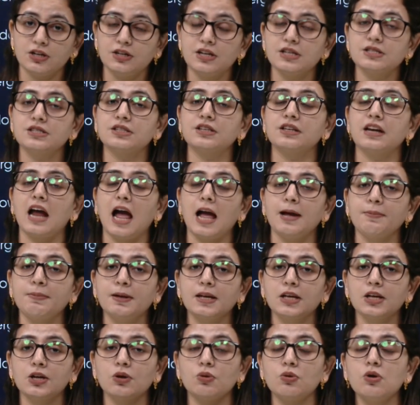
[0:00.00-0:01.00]

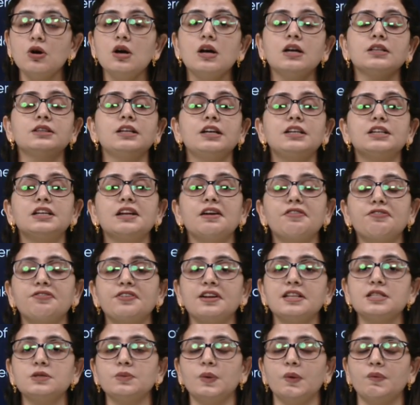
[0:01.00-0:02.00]
describing you the
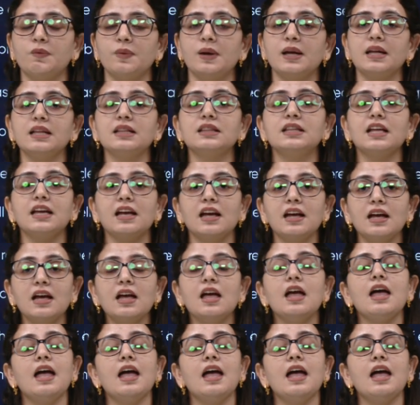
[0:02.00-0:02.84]
difference between the